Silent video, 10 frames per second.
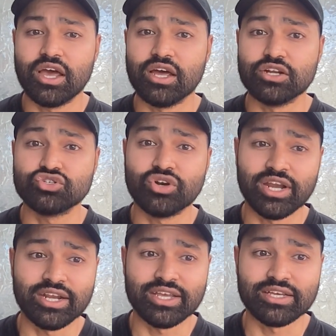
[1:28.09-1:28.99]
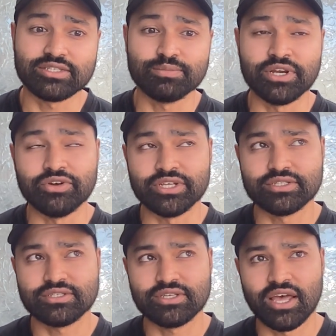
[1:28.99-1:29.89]
uh, training
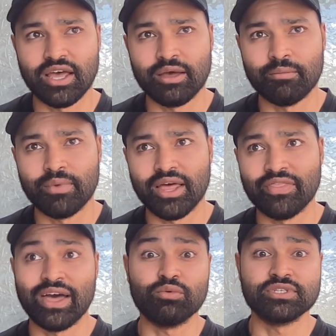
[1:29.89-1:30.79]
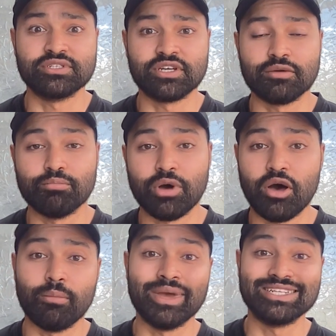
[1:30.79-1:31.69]
experience, um, and that was to
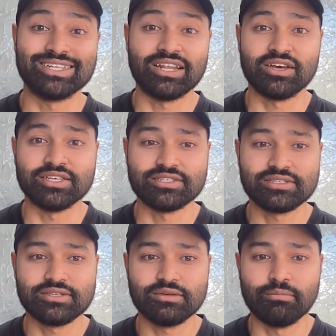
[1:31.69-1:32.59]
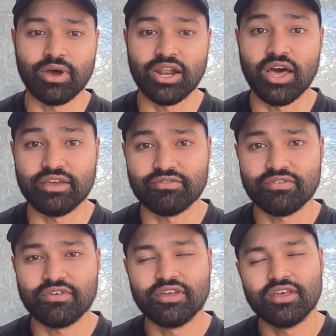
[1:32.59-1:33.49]
compartmentalize my life.